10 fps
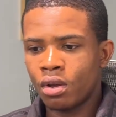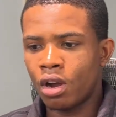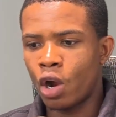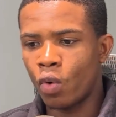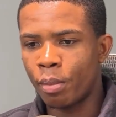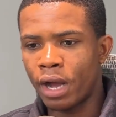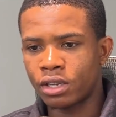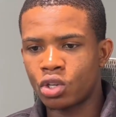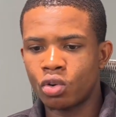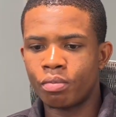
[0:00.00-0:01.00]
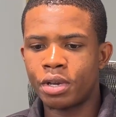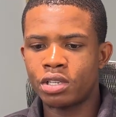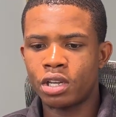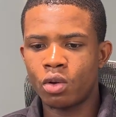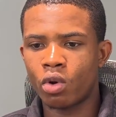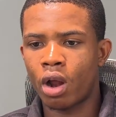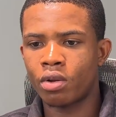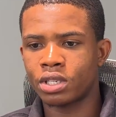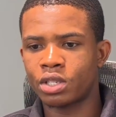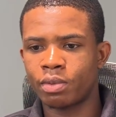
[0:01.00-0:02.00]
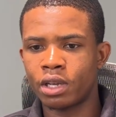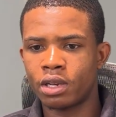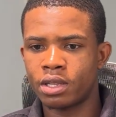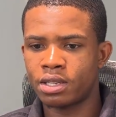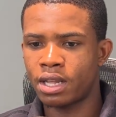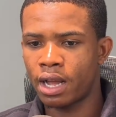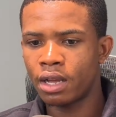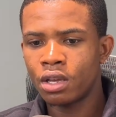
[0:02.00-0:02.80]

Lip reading: All right, we're back. So basically what I was explaining is that,